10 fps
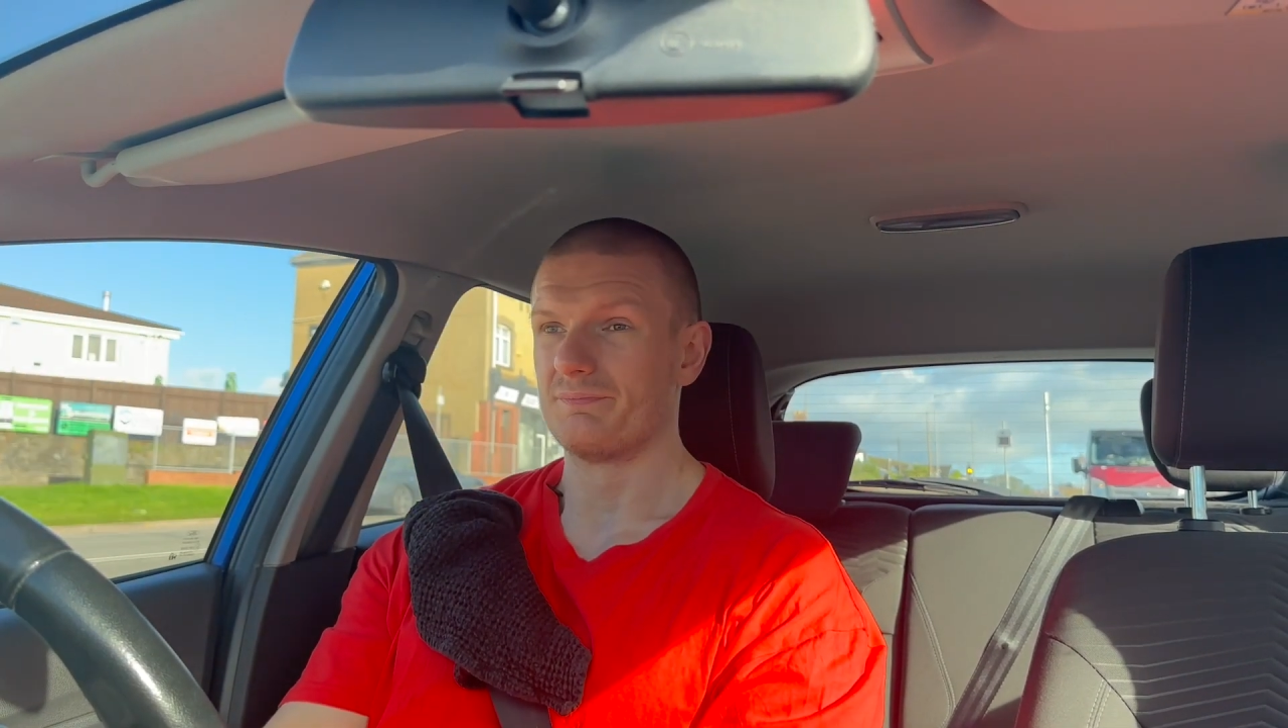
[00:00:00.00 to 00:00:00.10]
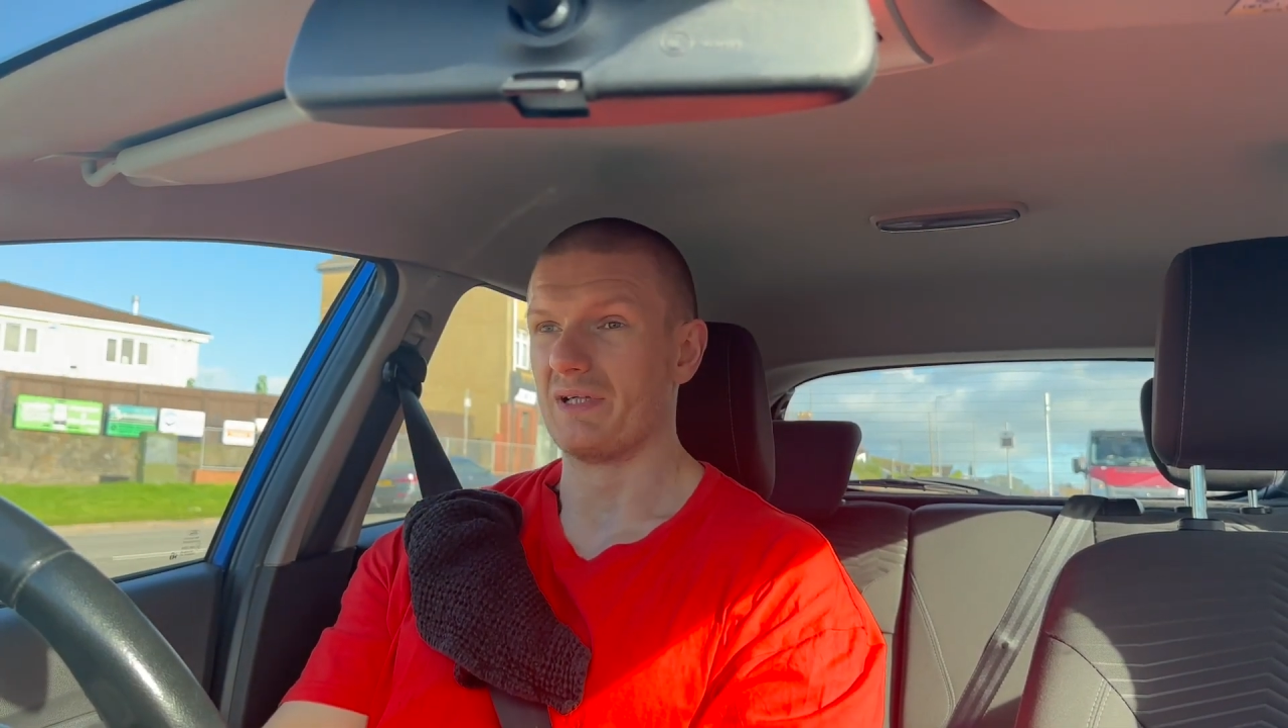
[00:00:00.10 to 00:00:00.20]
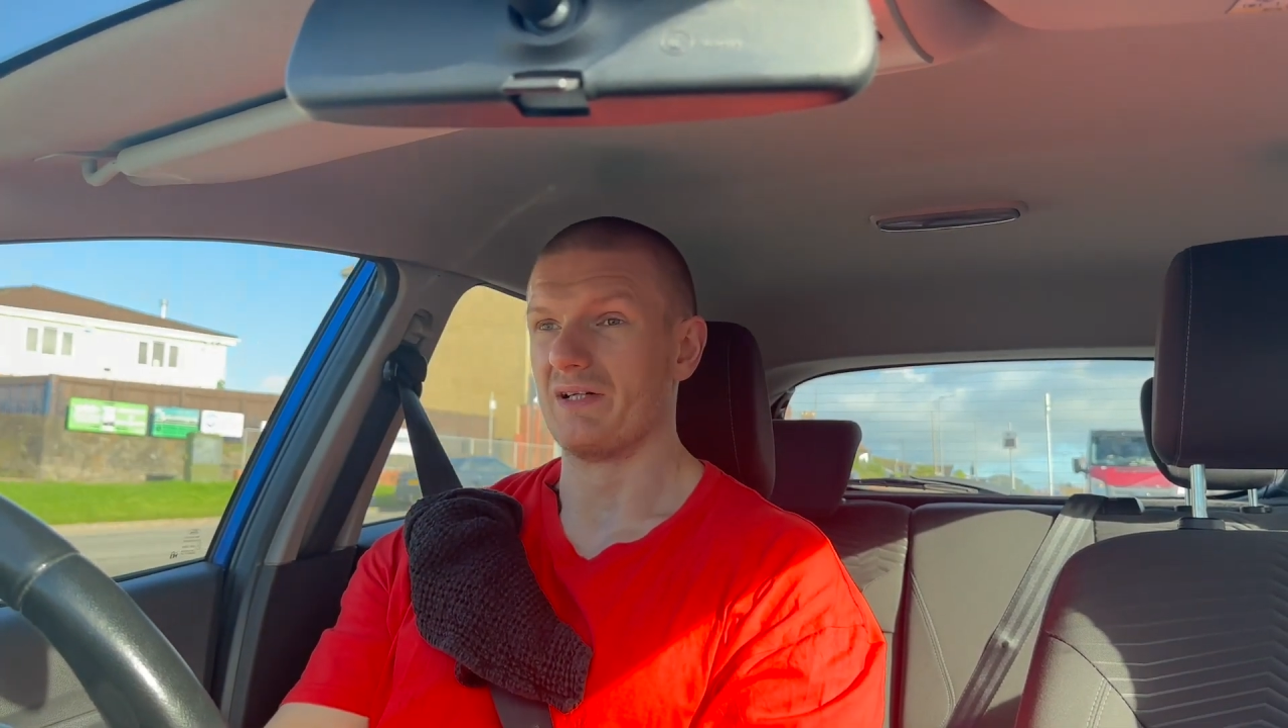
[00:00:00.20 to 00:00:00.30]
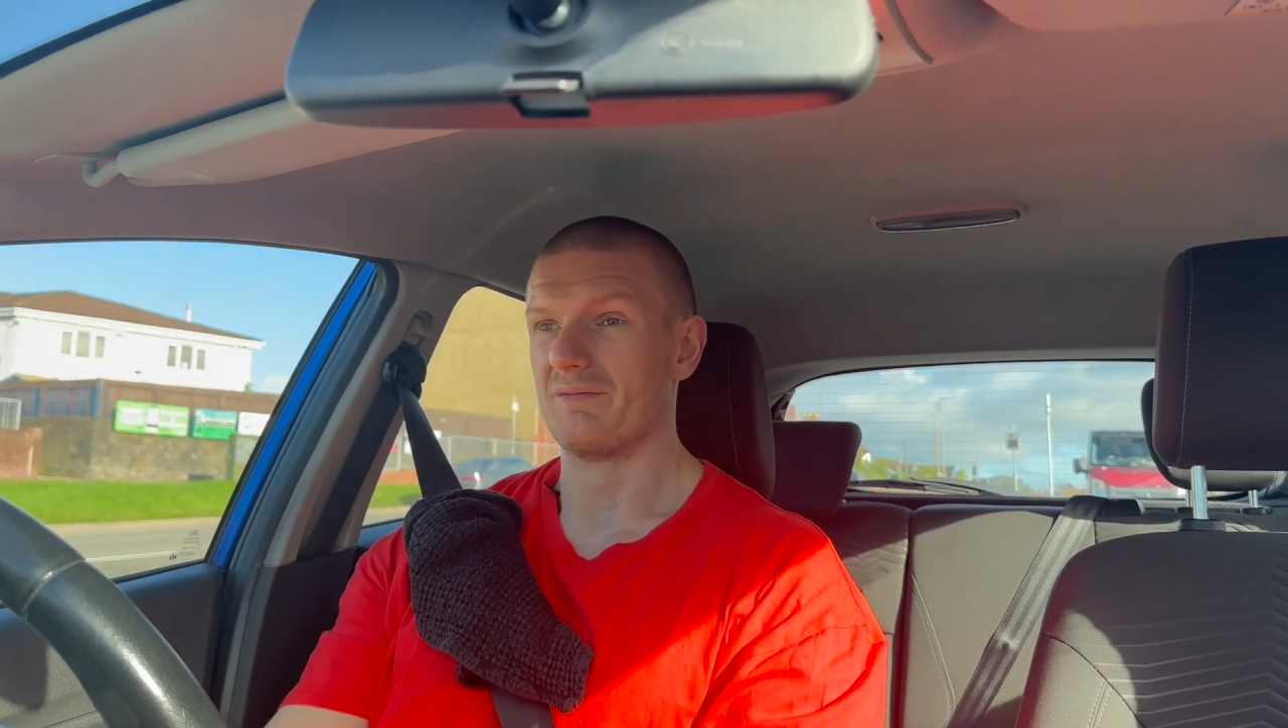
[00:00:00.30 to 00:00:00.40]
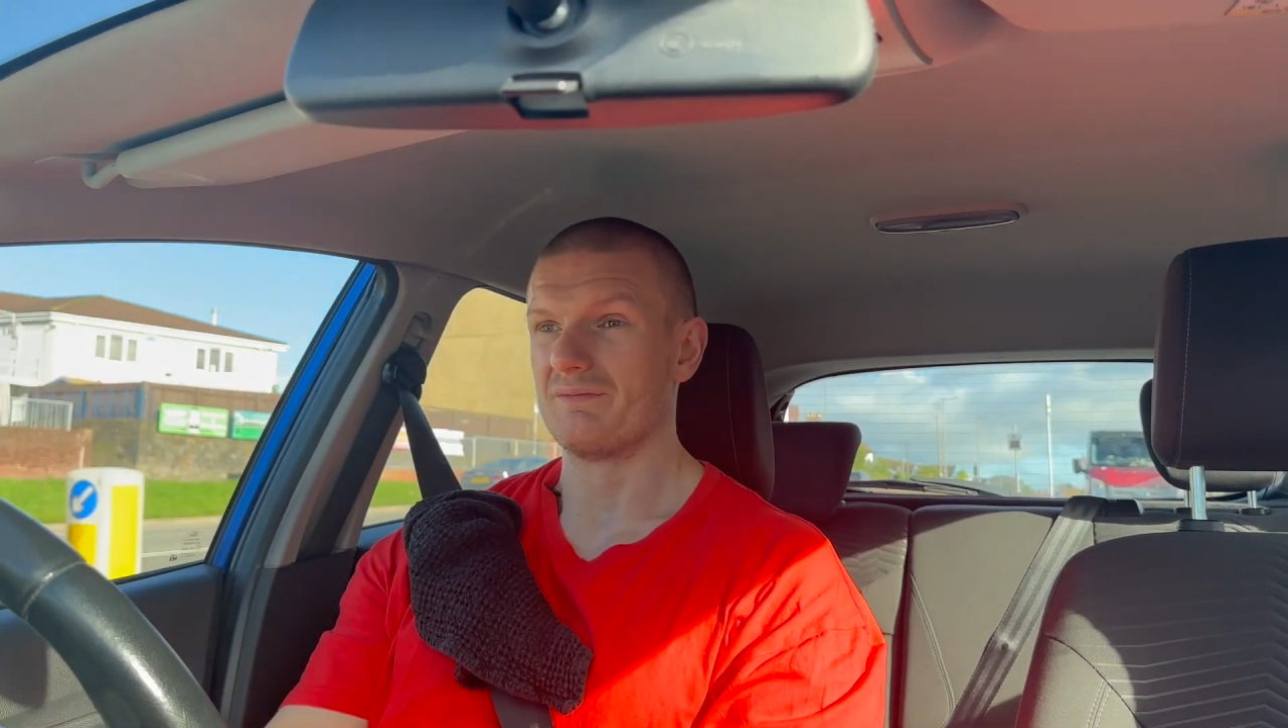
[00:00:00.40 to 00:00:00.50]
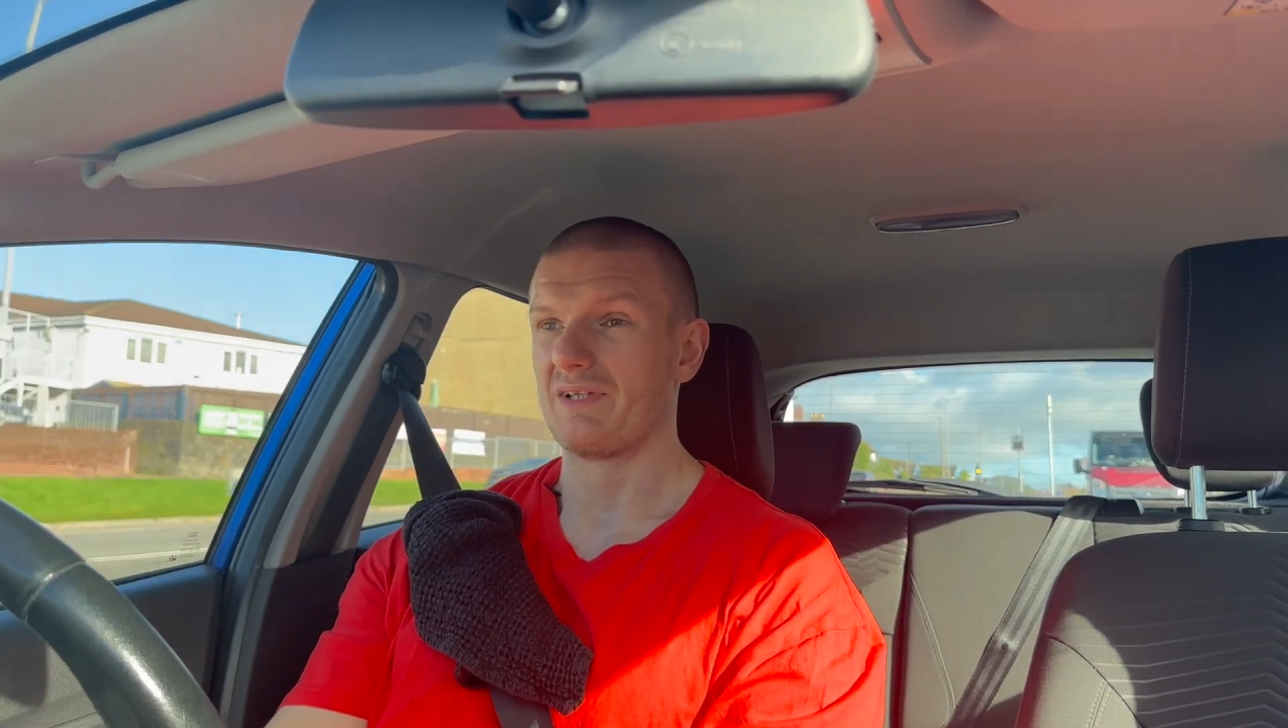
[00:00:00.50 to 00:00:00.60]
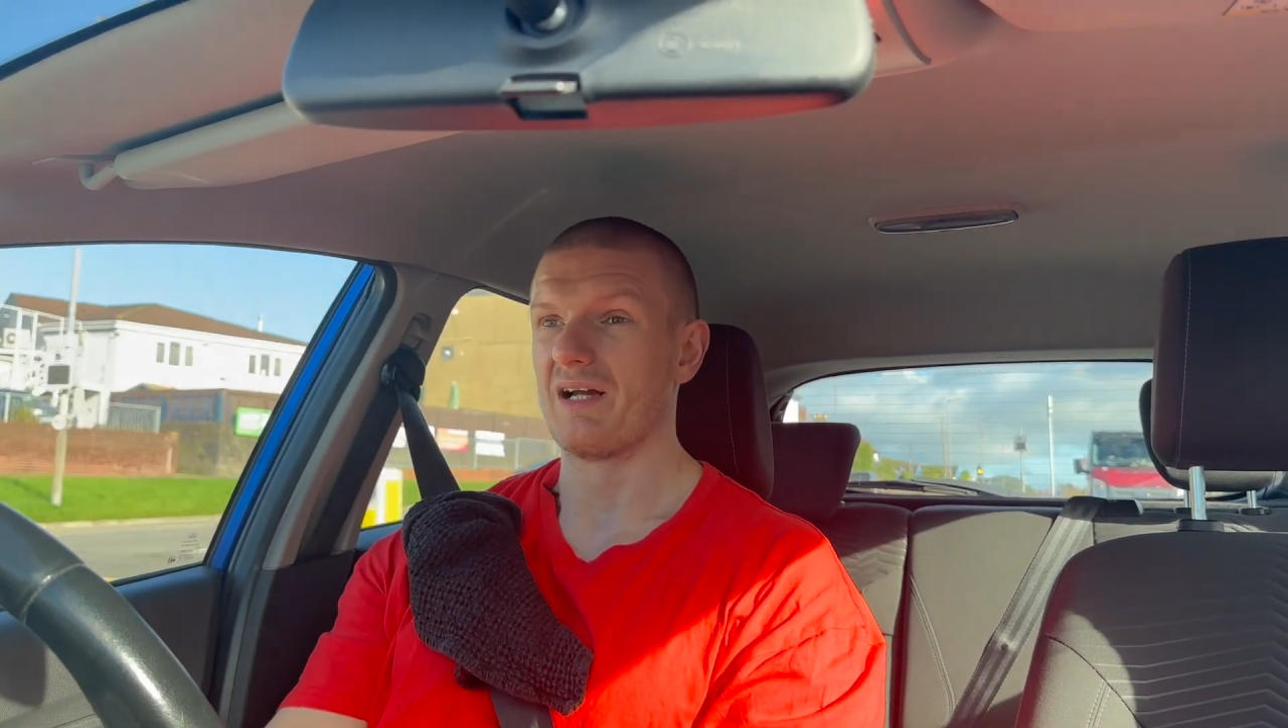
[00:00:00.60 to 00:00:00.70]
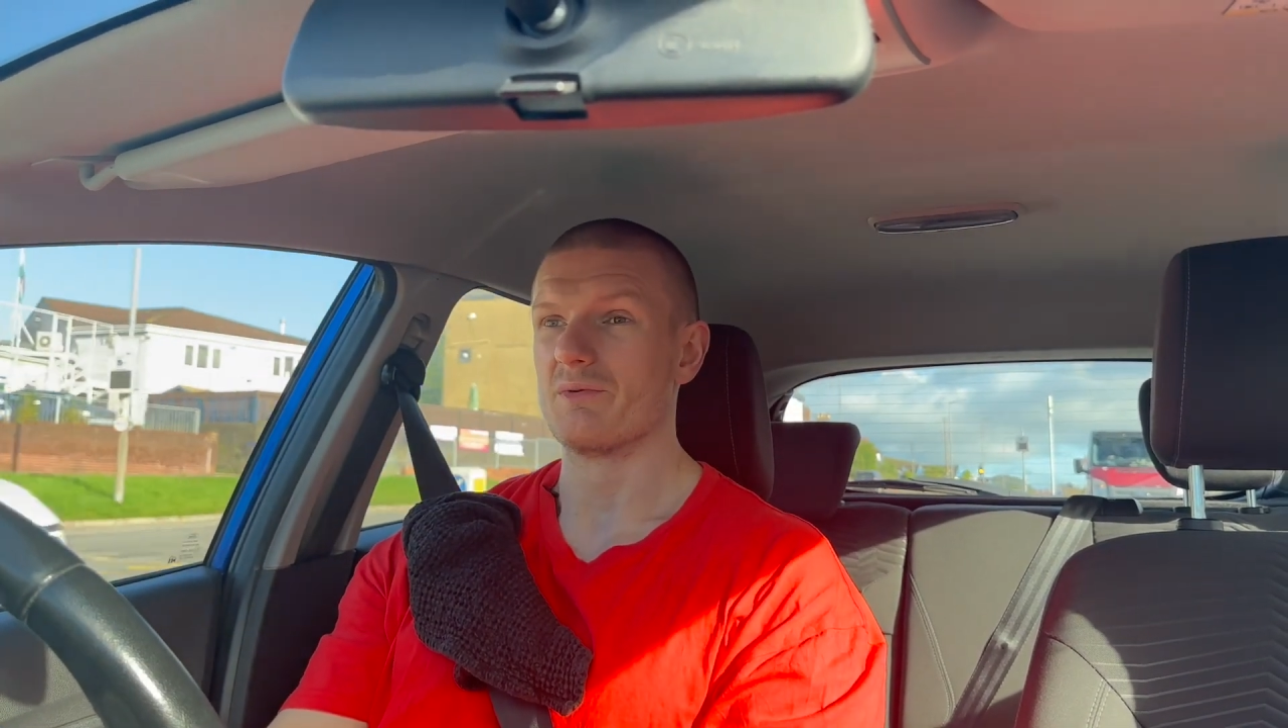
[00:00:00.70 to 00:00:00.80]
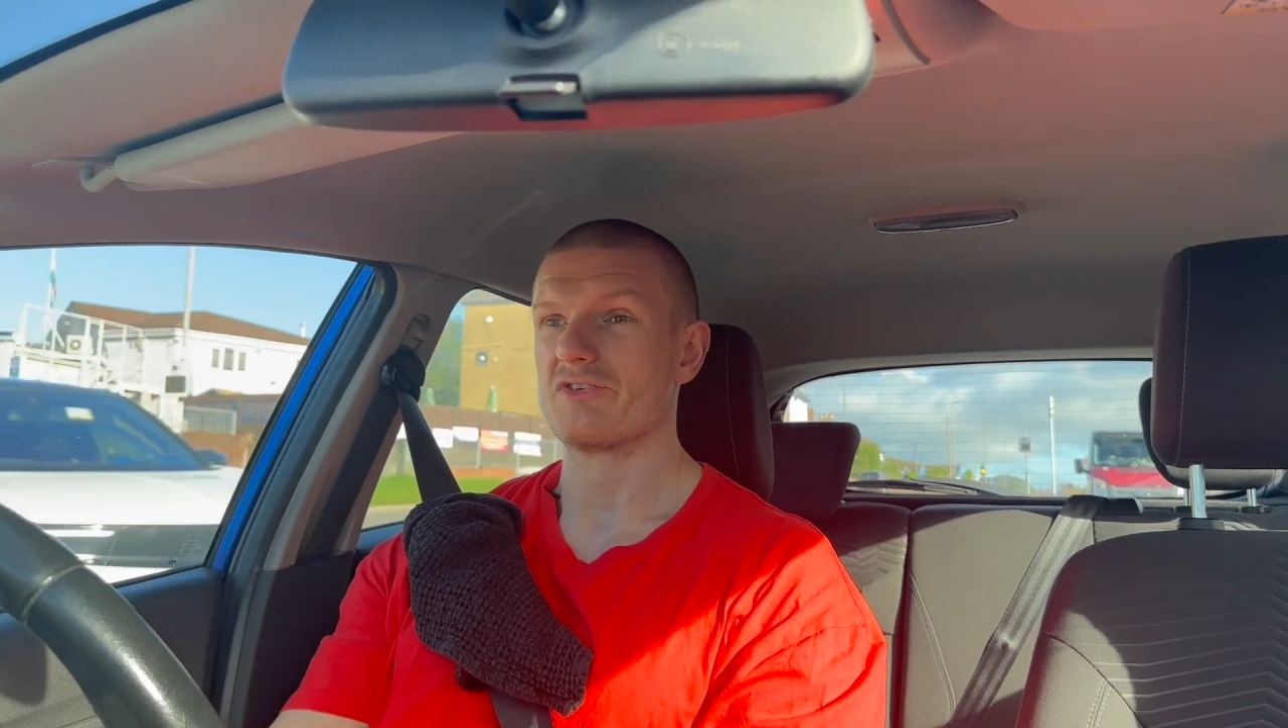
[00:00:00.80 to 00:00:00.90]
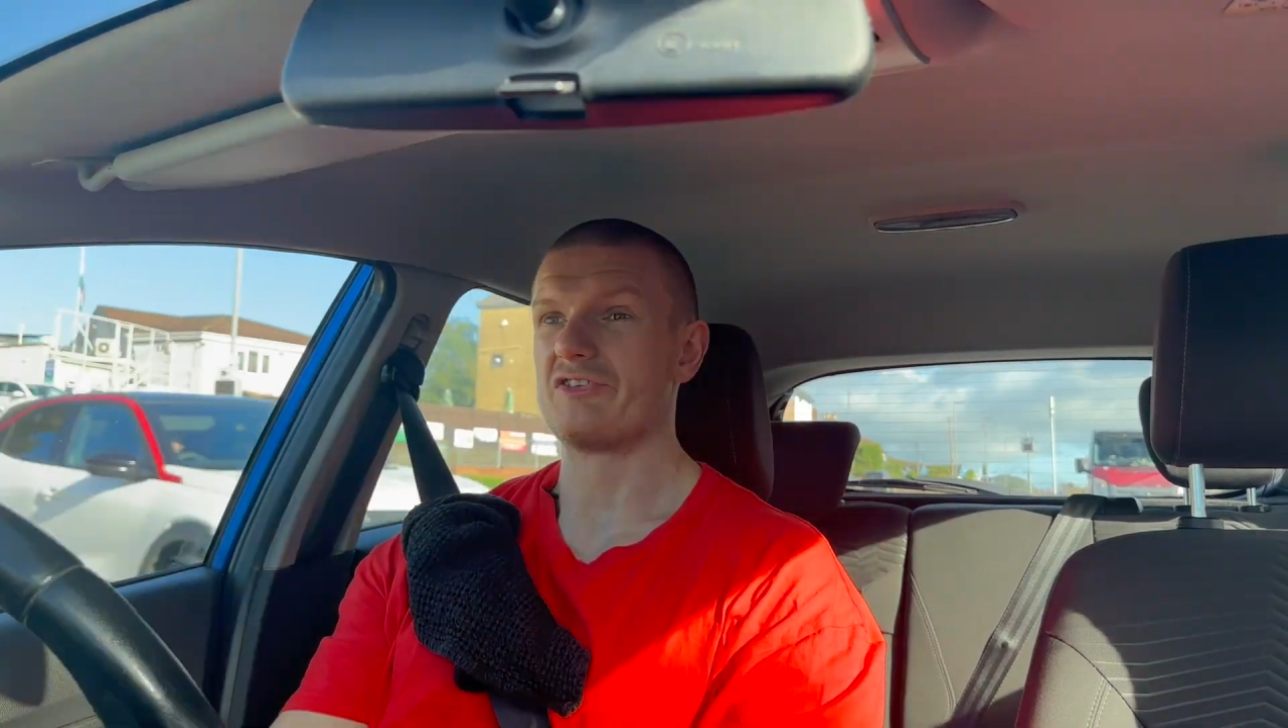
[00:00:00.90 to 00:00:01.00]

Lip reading: But I will